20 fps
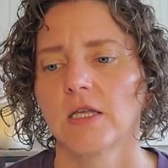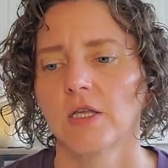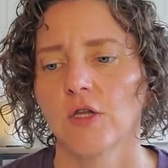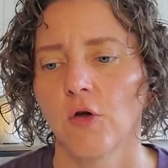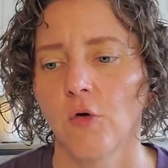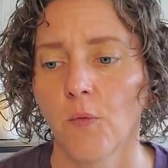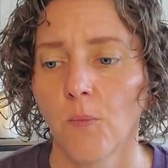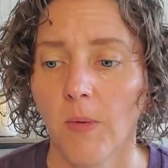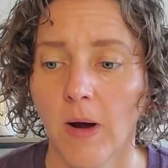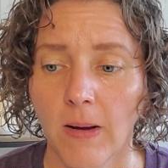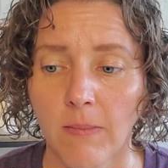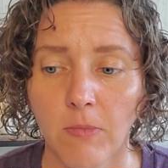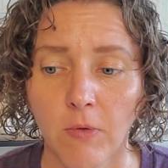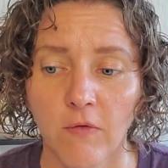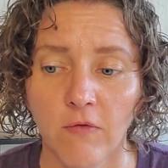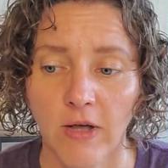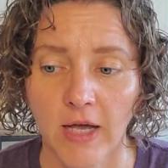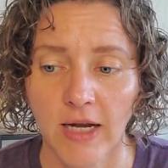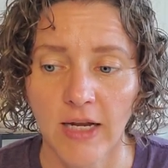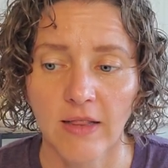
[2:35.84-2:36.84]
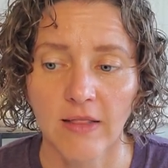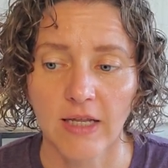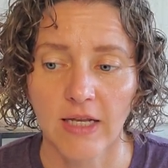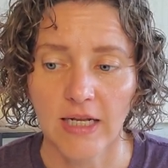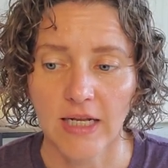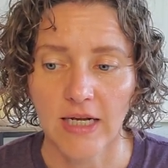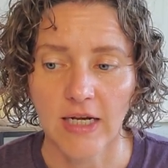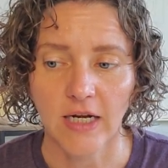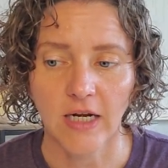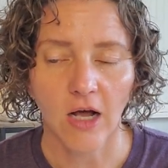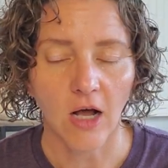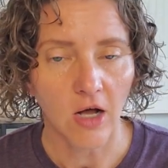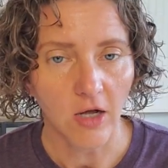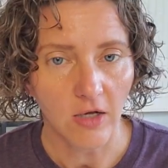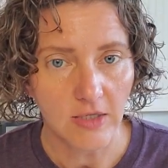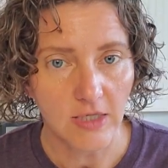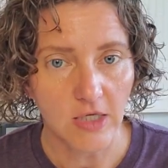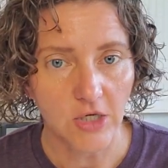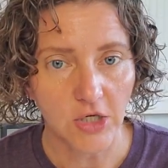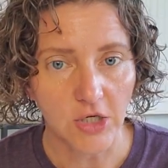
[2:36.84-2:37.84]
So, by providing the needed
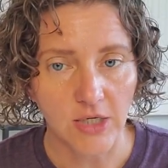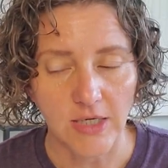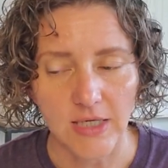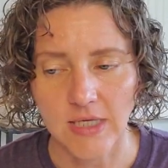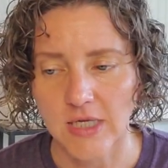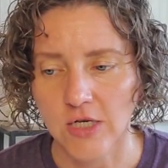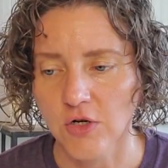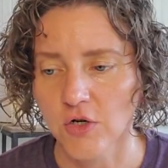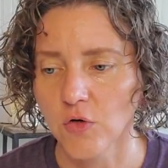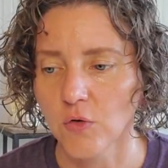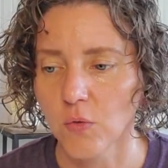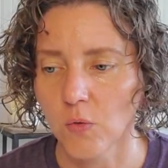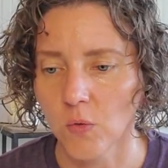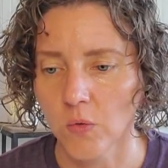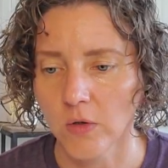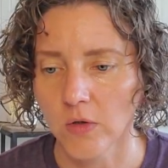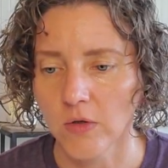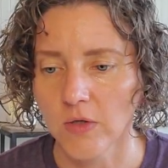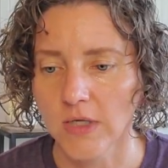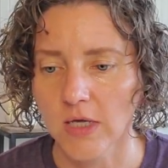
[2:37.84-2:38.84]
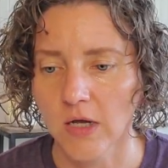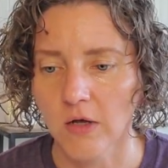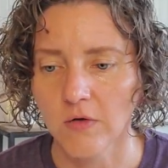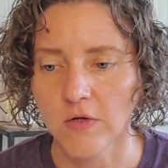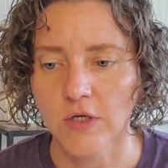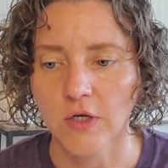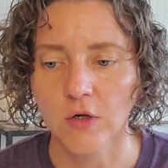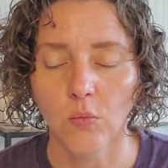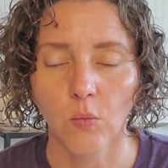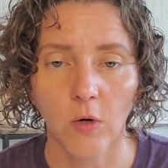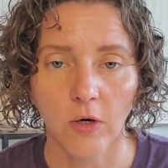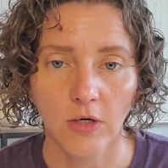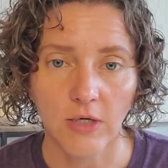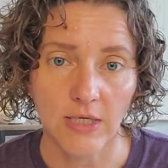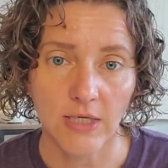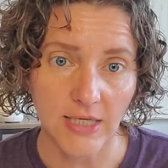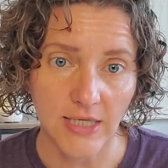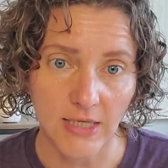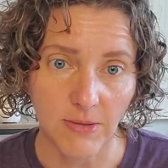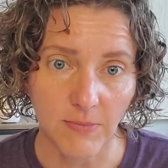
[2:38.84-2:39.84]
oxygen, essential oils also work
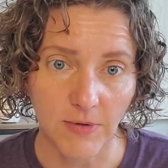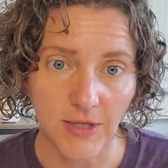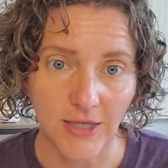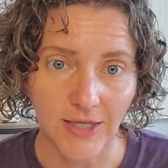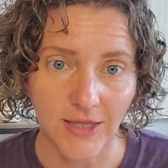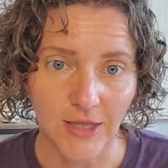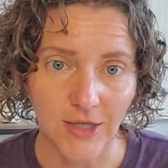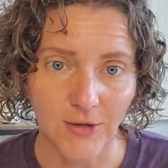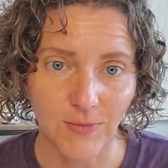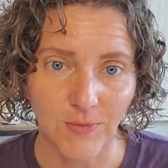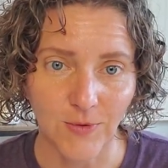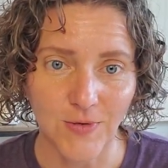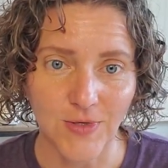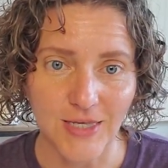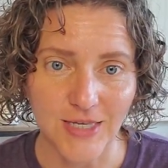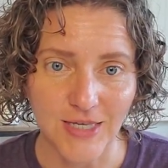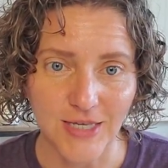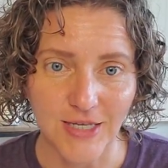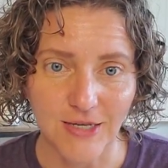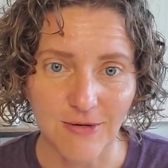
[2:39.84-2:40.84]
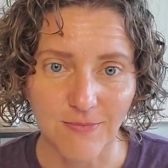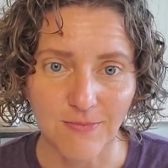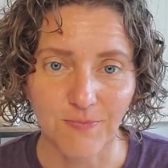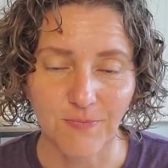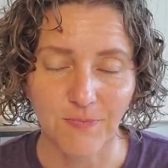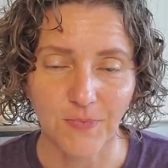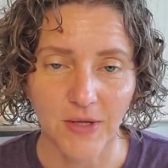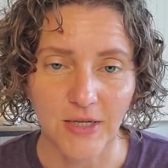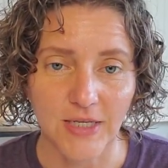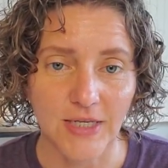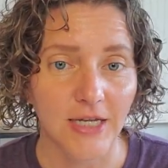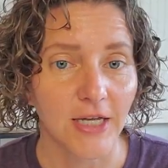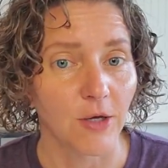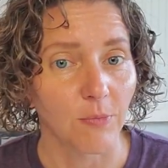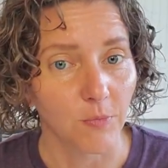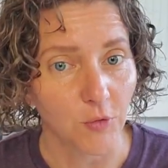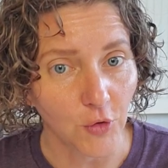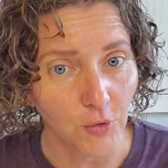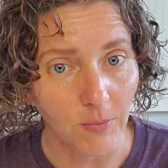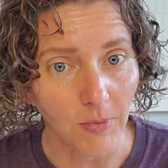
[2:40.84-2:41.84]
to stimulate the immune system and to
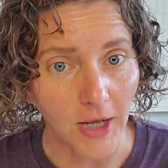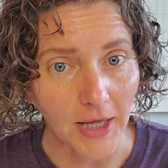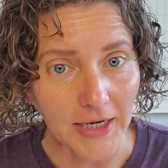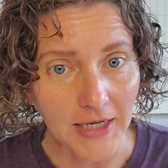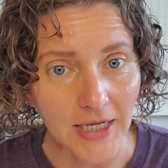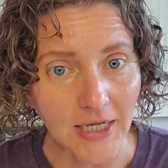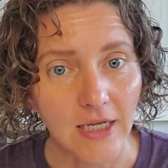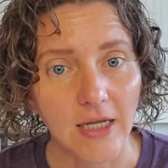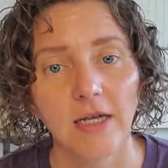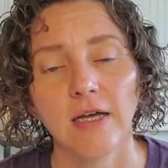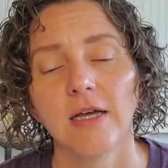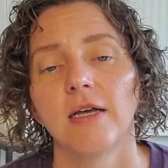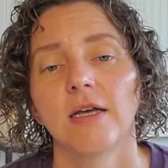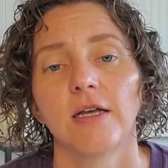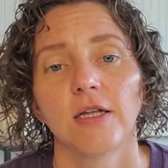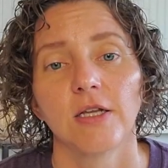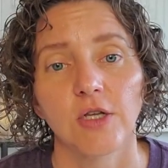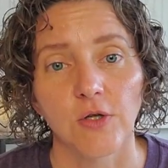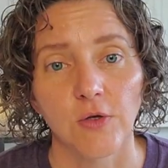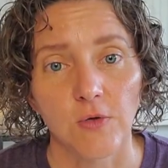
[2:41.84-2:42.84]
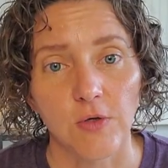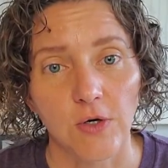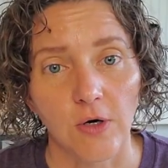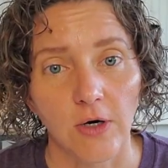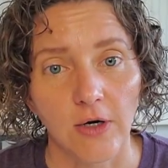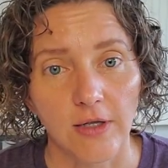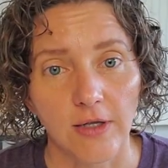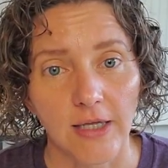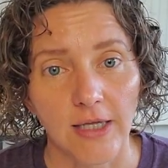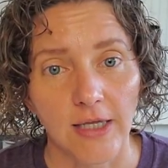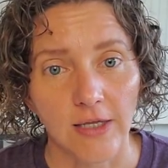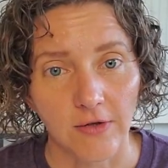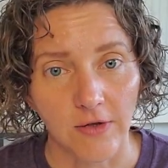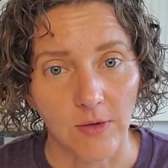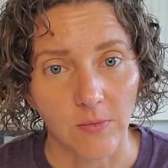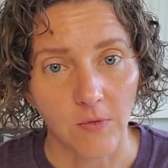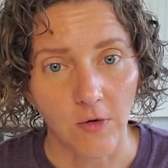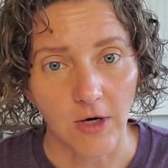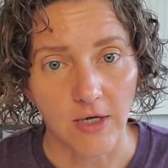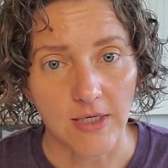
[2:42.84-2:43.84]
help your body to start the
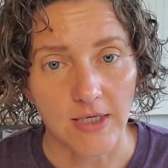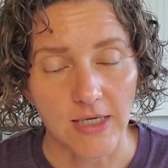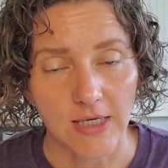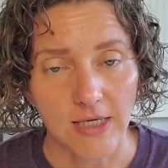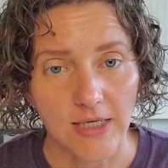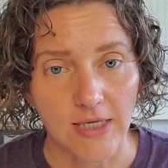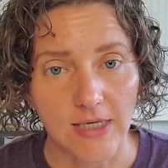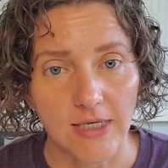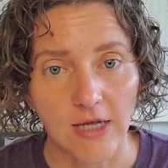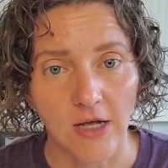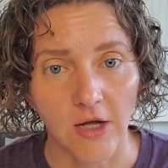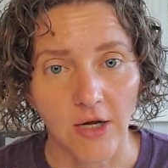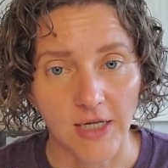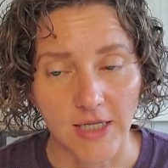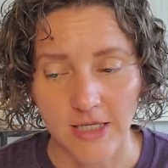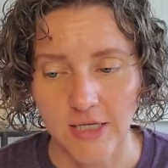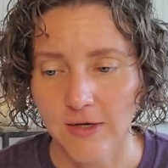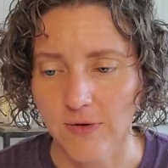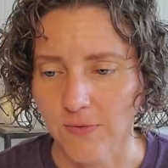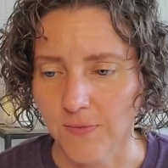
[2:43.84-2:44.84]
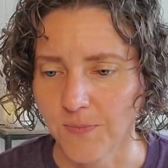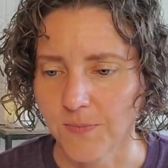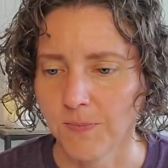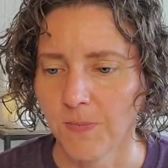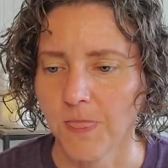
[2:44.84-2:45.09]
healing process on its own.